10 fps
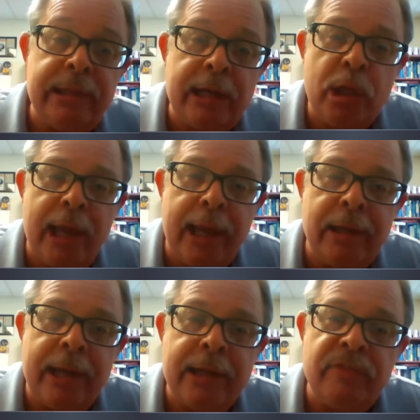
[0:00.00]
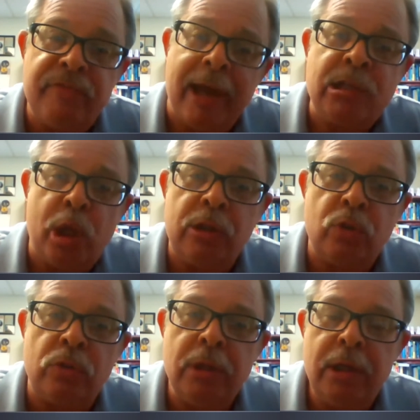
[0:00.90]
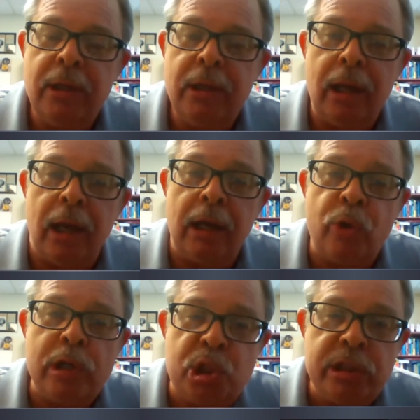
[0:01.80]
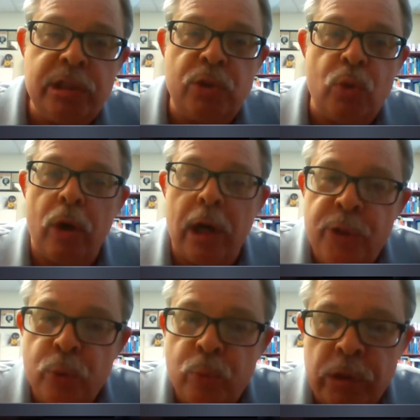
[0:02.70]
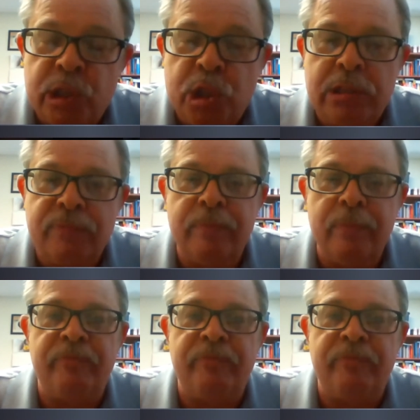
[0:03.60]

and educated as evangelical Christians or other religious